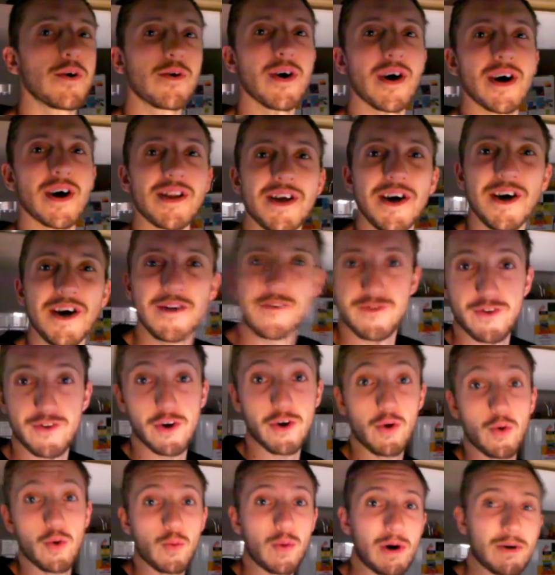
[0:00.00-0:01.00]
Right, so
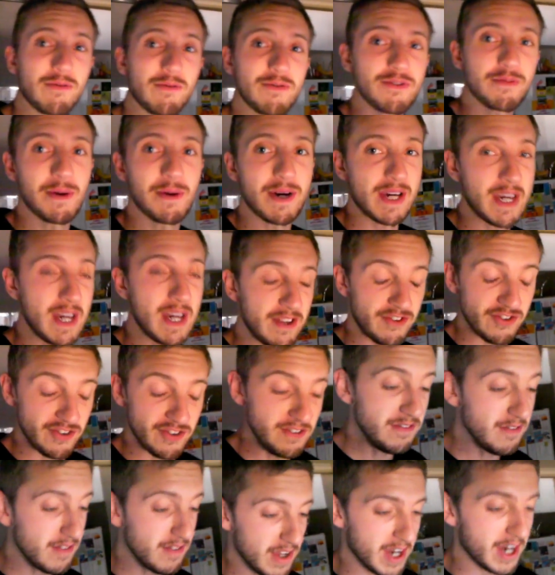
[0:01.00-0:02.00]
welcome to my
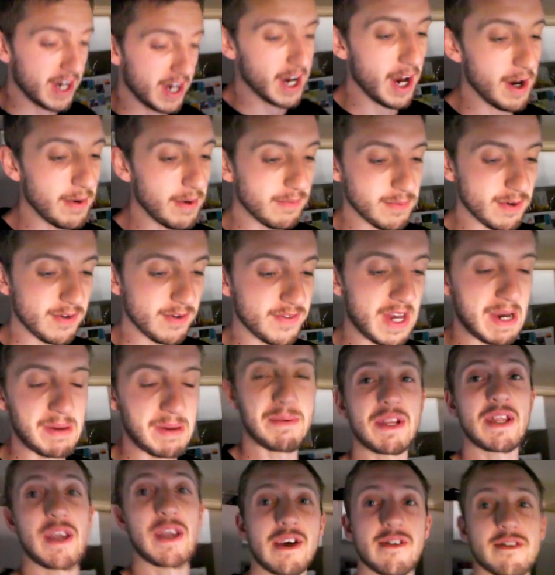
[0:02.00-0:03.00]
kitchen. We've
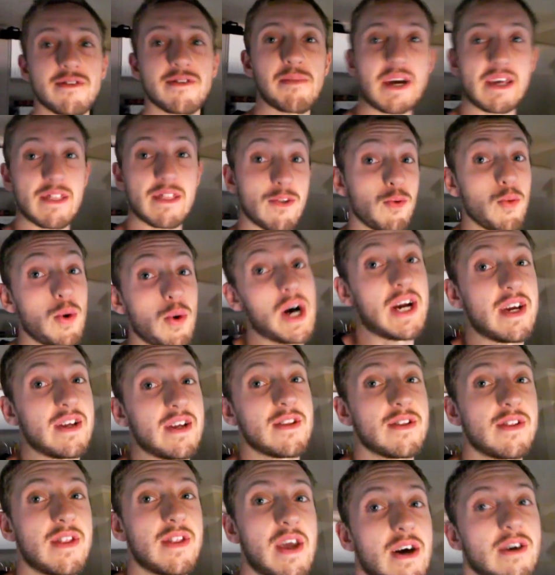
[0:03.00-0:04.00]
come in here to make the weight.
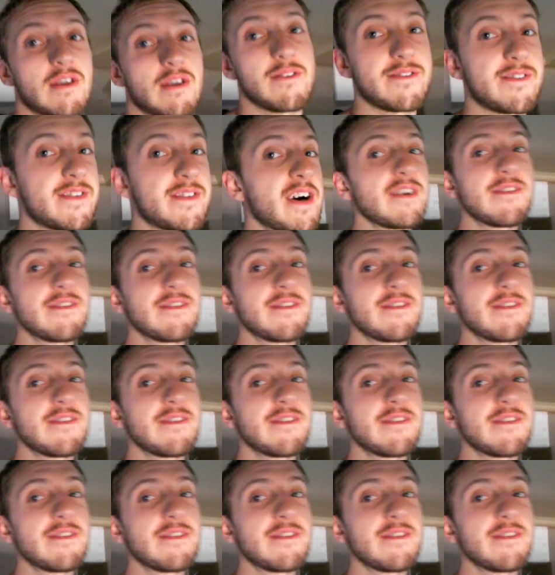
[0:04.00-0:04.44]
Now, there's